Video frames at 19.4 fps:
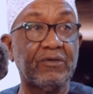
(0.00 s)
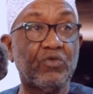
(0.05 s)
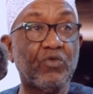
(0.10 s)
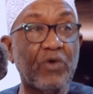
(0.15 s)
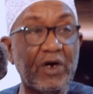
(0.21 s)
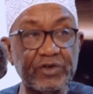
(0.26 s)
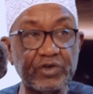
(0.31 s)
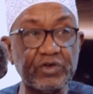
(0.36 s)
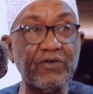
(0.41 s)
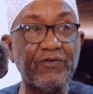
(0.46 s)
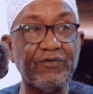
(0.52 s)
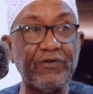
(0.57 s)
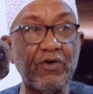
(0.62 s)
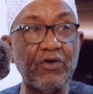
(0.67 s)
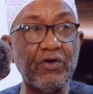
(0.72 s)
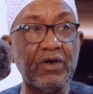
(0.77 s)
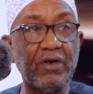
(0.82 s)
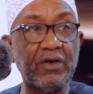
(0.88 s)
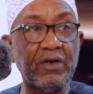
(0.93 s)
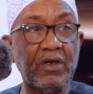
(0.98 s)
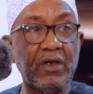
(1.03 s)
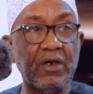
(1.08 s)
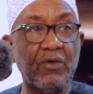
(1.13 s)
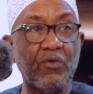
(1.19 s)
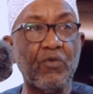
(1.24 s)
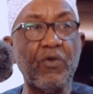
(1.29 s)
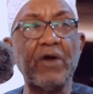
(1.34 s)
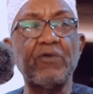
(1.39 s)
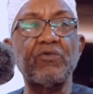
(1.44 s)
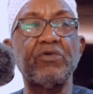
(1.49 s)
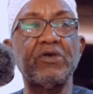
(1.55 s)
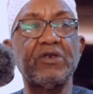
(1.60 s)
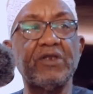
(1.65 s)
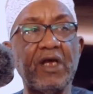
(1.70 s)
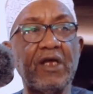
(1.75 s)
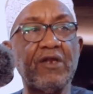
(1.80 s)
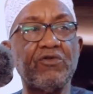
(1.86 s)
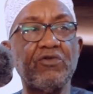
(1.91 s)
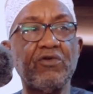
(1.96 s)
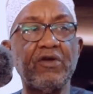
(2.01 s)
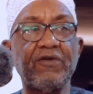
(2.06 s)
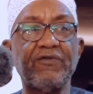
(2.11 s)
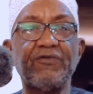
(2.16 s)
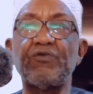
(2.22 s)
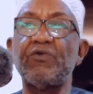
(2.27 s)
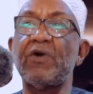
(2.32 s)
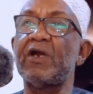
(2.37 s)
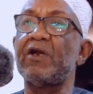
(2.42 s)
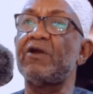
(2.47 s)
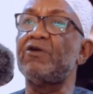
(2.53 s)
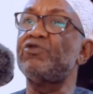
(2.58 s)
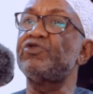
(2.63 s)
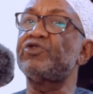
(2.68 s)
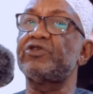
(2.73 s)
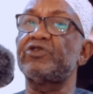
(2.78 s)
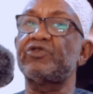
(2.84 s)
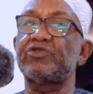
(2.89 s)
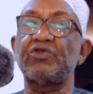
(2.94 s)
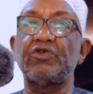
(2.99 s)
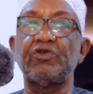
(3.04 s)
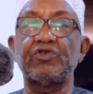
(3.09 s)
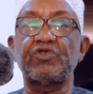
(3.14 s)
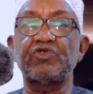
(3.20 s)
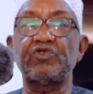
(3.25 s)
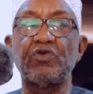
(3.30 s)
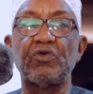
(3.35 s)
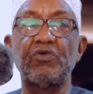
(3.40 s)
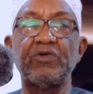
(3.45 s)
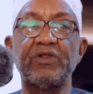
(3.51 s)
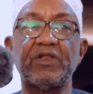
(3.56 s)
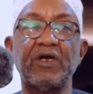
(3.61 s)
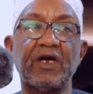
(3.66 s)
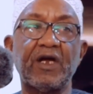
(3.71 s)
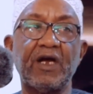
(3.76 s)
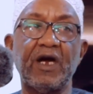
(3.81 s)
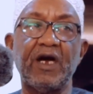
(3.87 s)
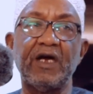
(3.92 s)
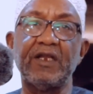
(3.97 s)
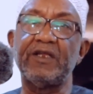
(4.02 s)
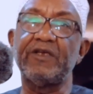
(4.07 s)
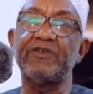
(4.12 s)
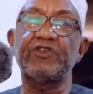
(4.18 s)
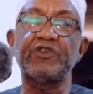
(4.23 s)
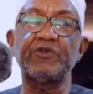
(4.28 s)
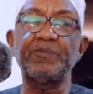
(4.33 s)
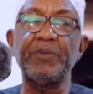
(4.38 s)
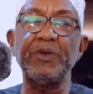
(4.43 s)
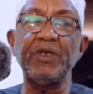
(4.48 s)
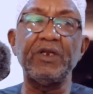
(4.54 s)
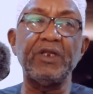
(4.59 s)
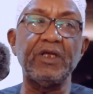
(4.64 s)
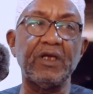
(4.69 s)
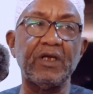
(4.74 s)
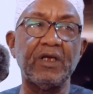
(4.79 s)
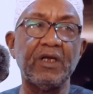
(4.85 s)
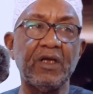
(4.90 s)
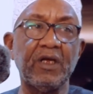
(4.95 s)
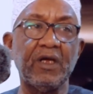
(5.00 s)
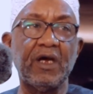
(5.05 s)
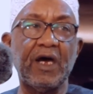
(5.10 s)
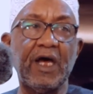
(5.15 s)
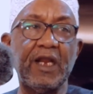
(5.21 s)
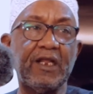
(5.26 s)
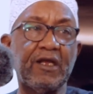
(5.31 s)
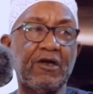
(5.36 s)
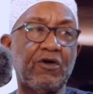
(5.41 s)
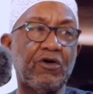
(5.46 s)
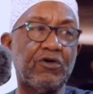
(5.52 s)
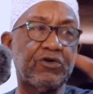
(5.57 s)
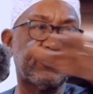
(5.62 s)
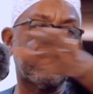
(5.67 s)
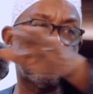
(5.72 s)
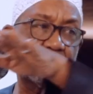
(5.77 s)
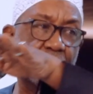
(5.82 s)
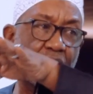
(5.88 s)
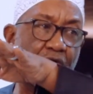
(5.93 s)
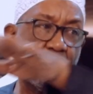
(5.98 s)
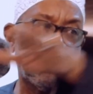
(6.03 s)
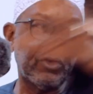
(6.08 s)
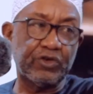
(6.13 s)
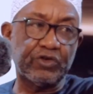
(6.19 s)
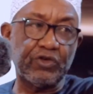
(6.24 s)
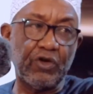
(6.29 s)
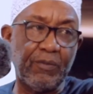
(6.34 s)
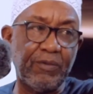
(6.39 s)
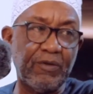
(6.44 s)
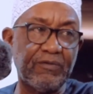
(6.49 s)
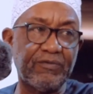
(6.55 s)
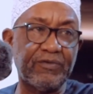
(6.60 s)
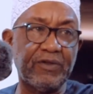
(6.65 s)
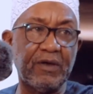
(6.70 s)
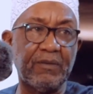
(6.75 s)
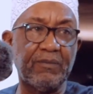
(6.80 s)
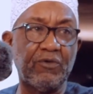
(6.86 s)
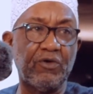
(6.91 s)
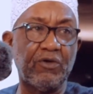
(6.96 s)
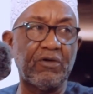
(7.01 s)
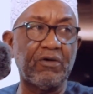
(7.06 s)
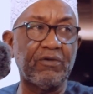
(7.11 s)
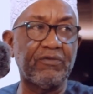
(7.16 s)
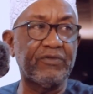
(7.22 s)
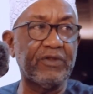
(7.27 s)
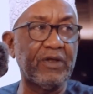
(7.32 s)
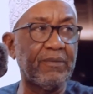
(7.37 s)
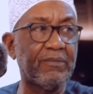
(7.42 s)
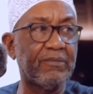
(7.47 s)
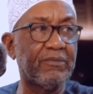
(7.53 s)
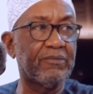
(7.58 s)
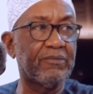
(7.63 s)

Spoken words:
Worst of all, what would they do if one loses control with a car and is speeding and he goes on top of them, all of them?